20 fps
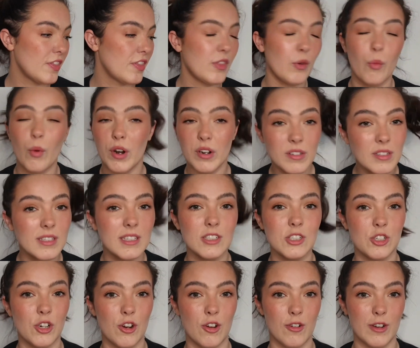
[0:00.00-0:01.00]
The world is
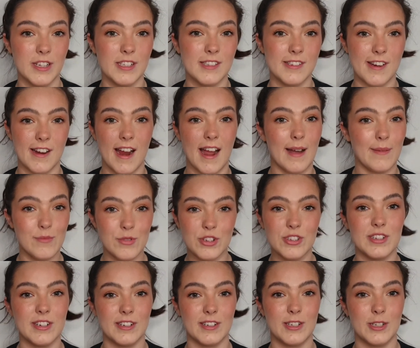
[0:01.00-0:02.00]
your oyster. I'm
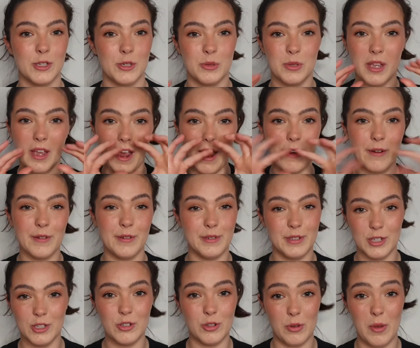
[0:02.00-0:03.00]
just here to show you how
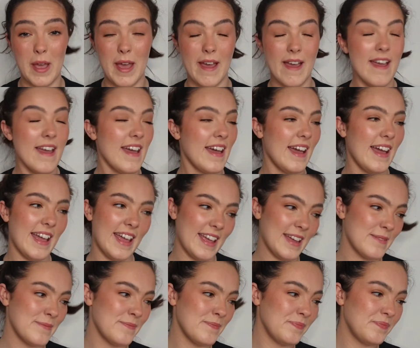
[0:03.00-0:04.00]
to do
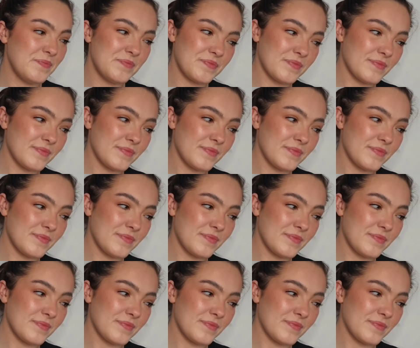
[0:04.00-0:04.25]
it.